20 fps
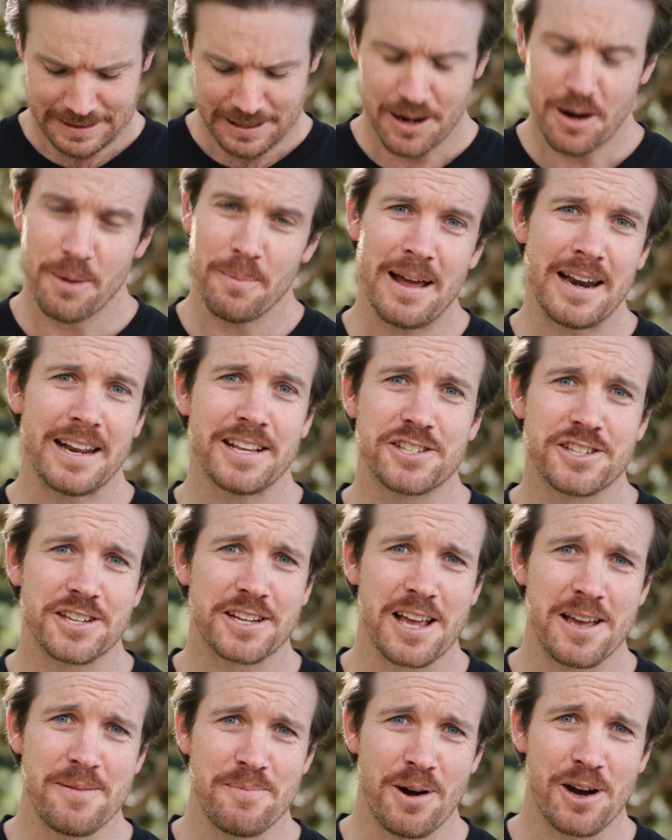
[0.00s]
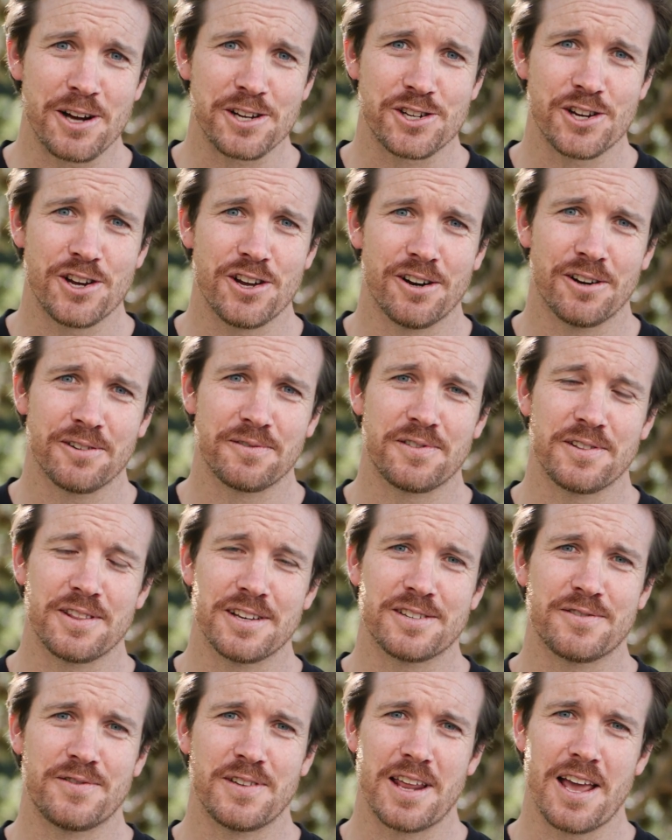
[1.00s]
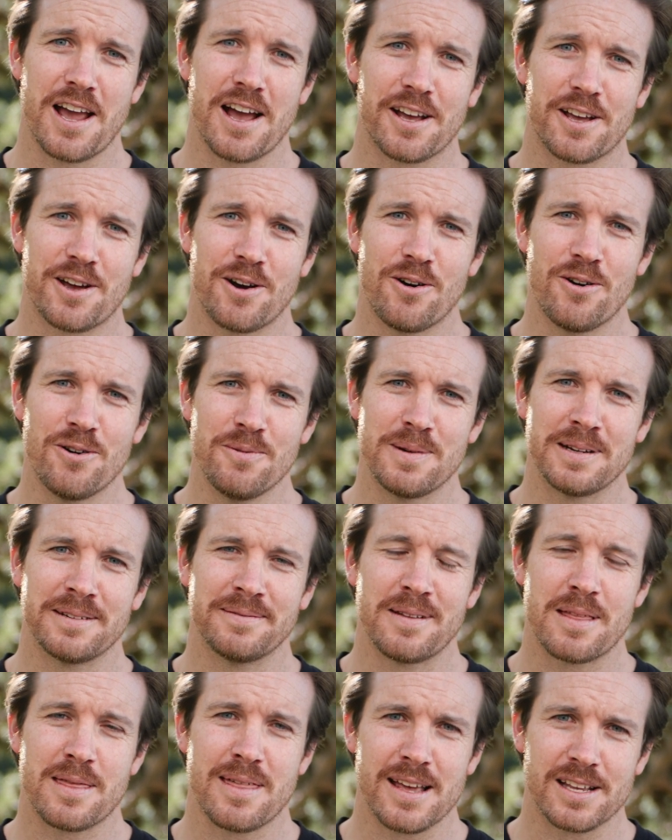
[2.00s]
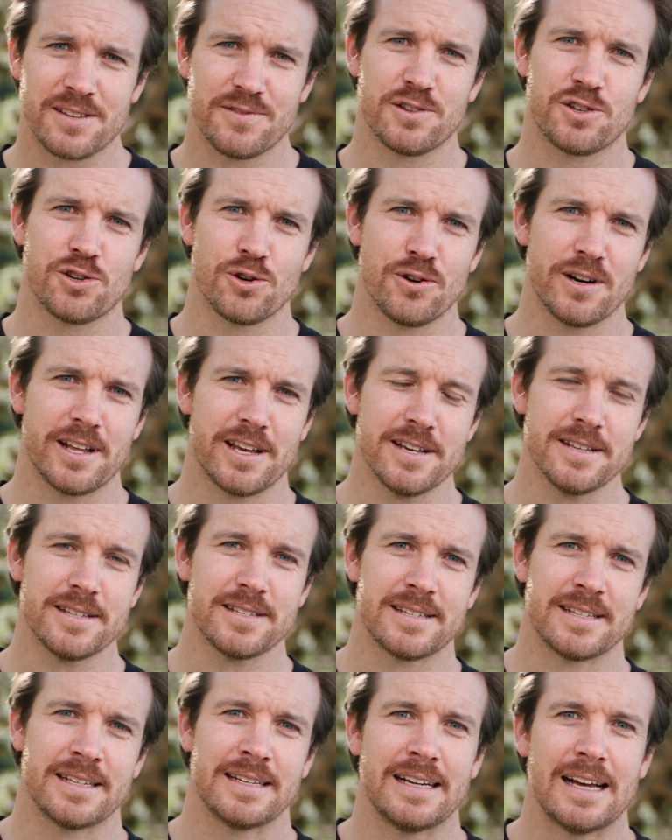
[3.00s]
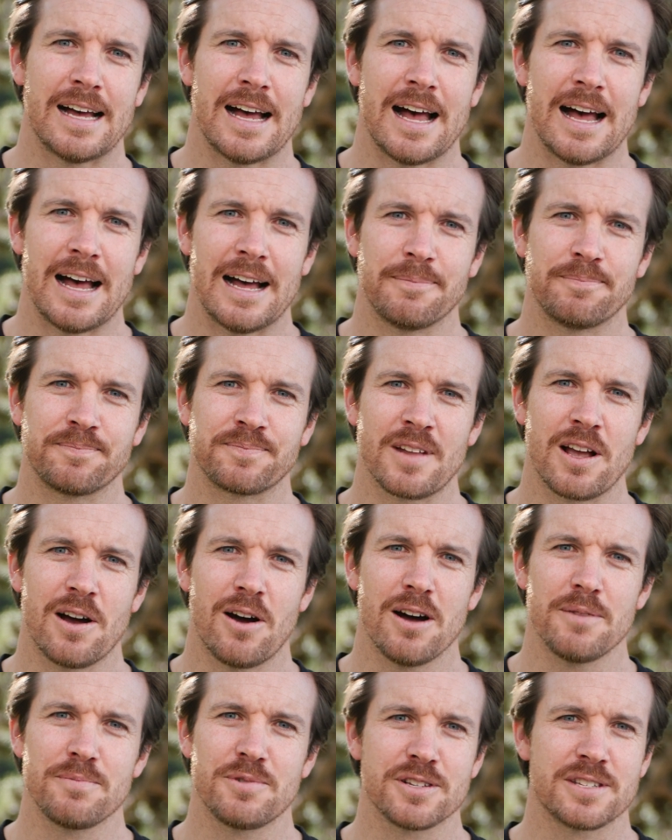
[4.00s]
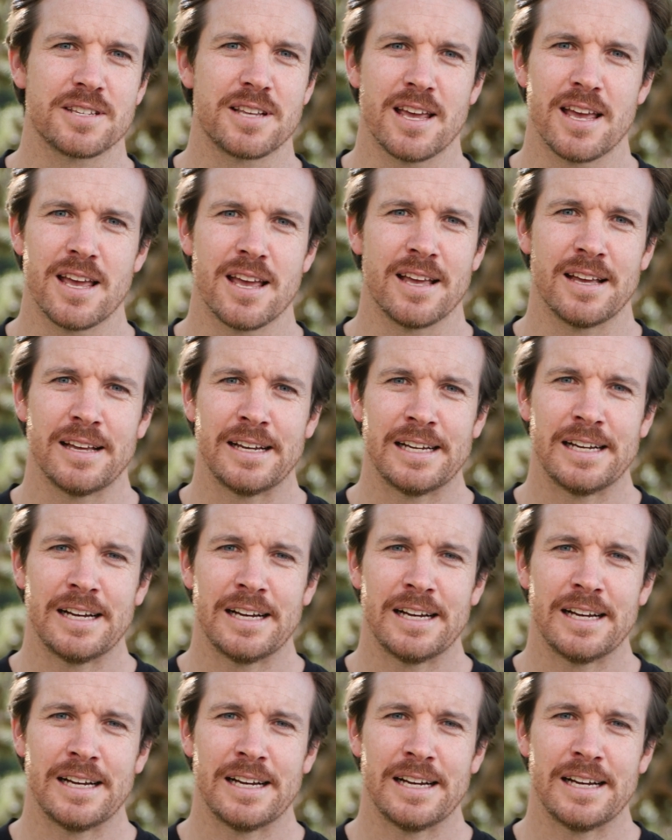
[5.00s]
I managed to keep my shirt on for this video call, but thanks for joining us. I'm just here.